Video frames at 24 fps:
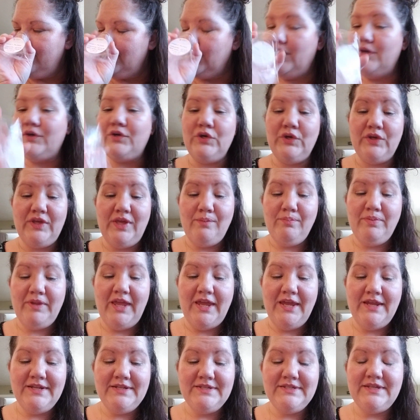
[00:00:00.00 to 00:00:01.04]
a cookie
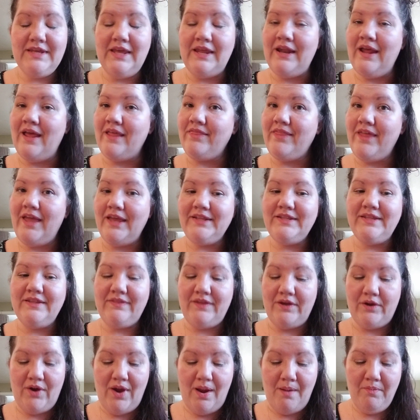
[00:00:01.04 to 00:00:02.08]
blend, and I liked the
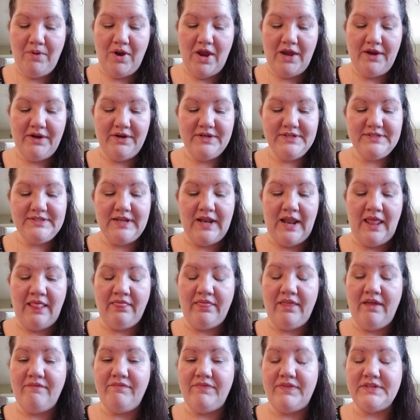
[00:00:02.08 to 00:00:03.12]
graham crackers and I
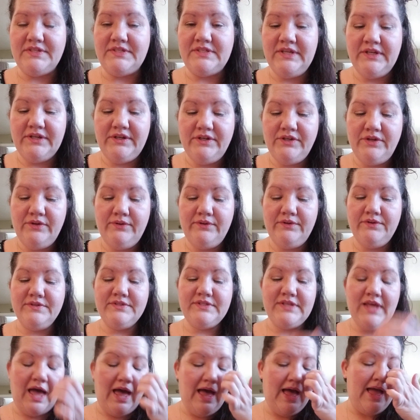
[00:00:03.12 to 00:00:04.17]
love the
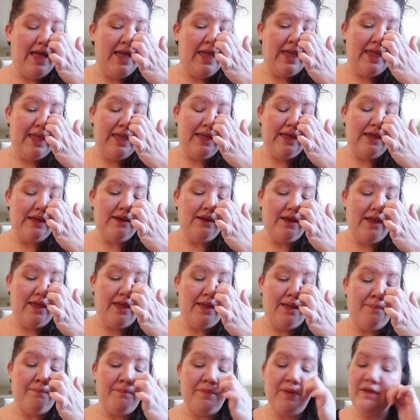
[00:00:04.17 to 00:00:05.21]
snickerdoodles. I
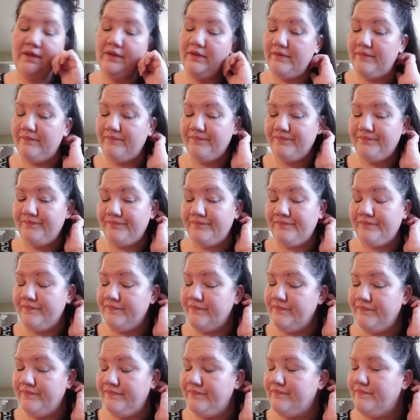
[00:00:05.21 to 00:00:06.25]

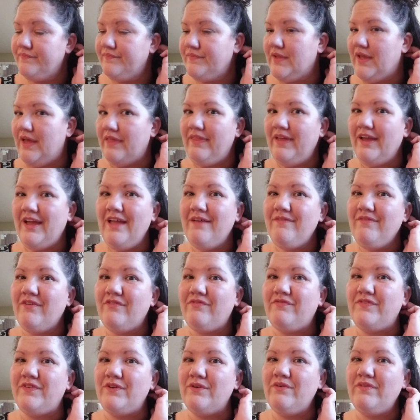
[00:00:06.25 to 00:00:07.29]
think I have a
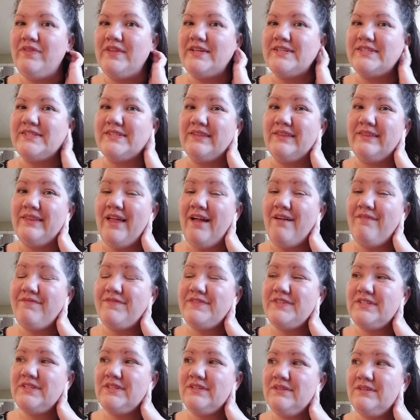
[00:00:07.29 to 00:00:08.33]
few of these
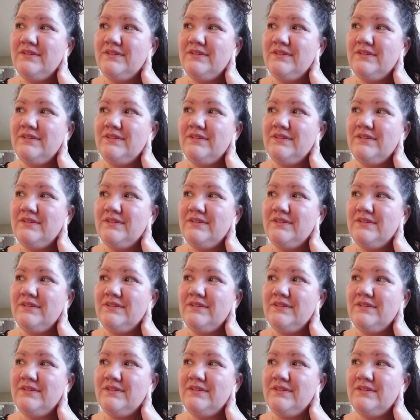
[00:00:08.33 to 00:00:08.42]
left.